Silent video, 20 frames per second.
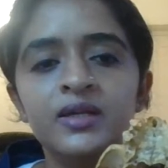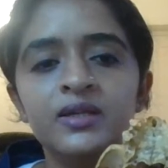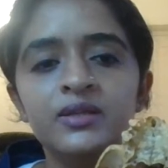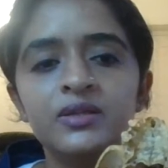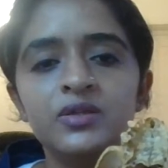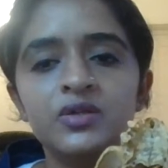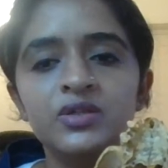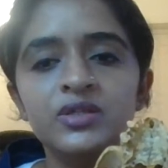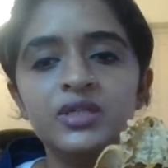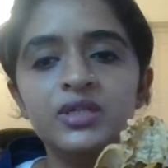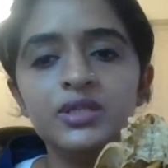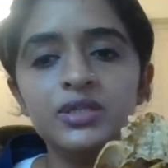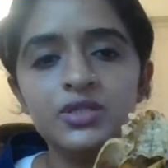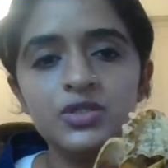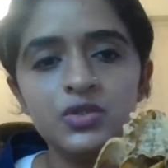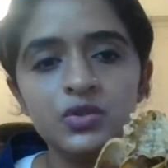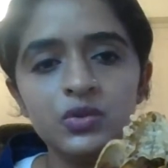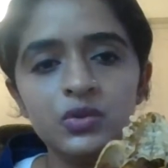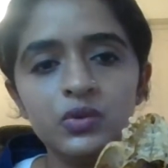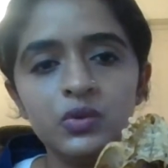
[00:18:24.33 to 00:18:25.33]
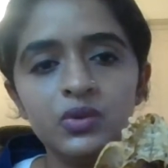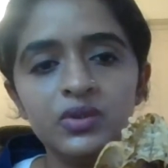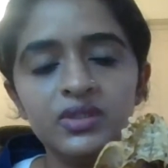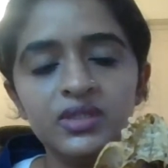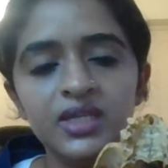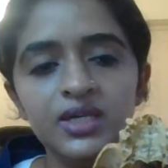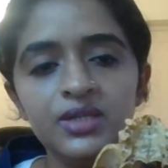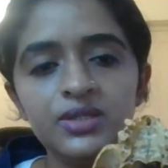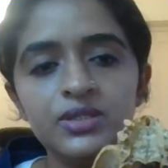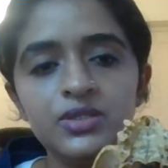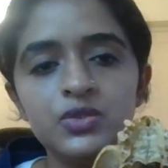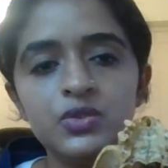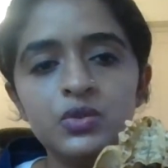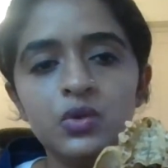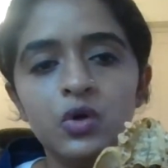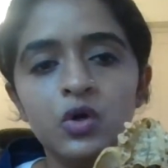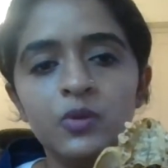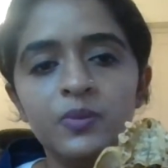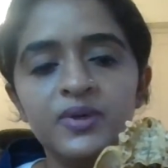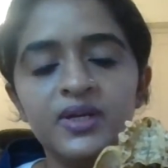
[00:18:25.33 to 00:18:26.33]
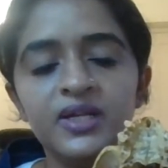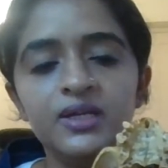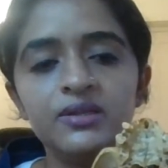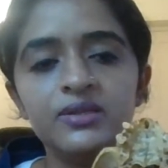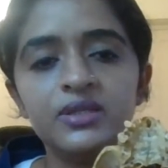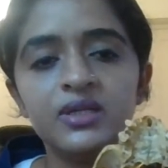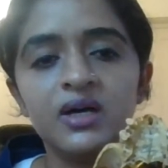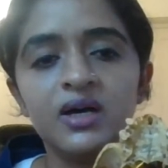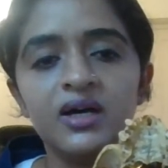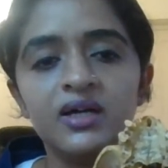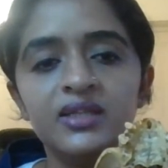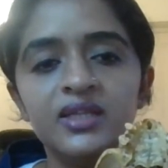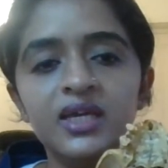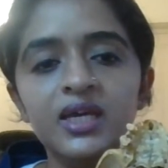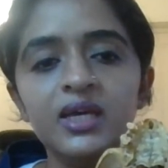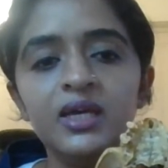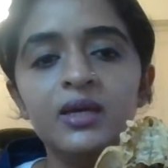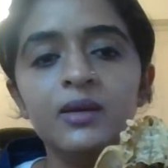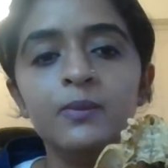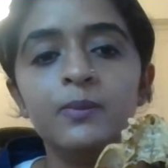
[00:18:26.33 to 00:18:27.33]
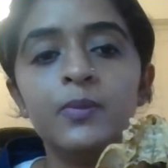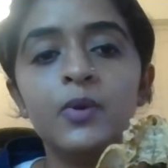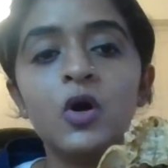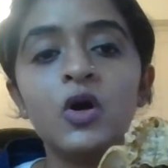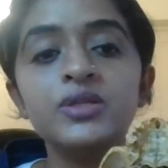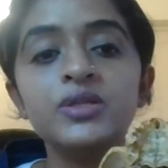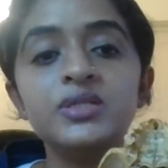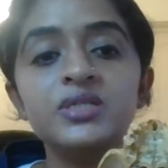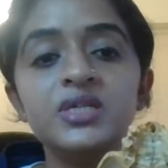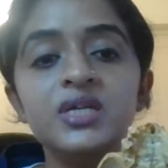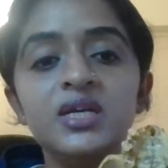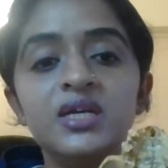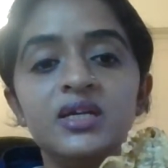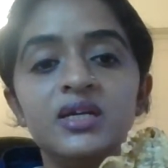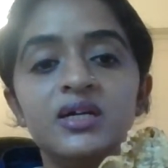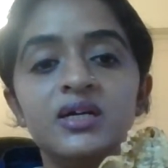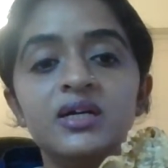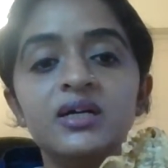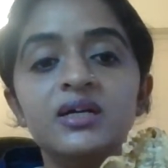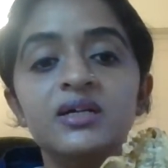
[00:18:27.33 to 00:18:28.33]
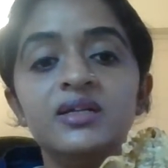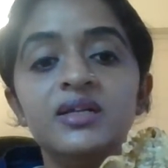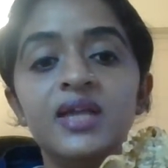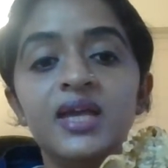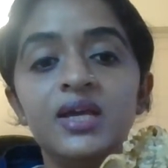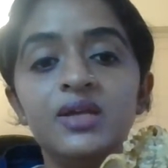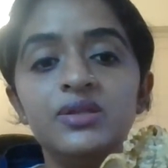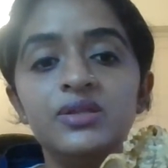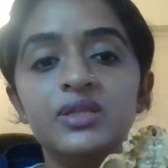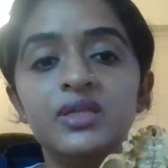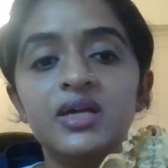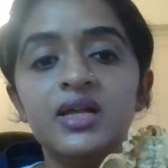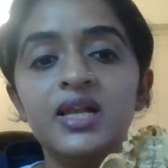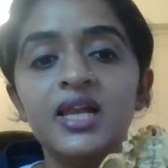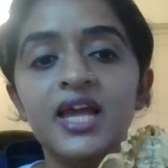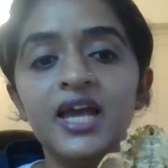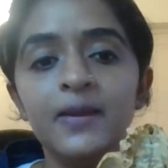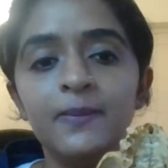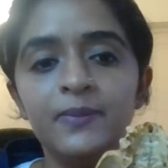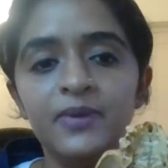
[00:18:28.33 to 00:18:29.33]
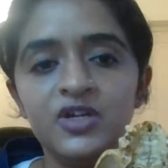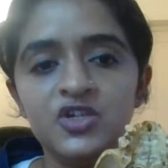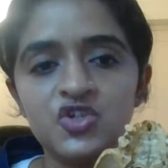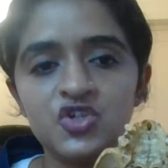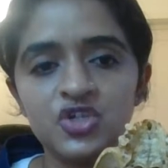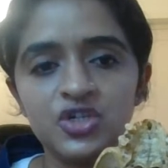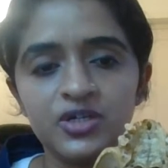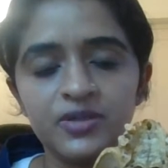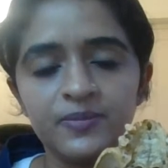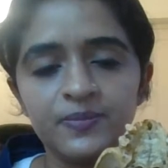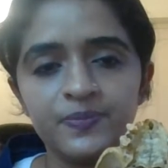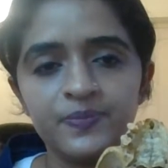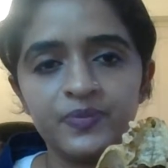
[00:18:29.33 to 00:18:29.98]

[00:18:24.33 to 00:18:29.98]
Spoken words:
So these two openings are the posterior nasal aperture.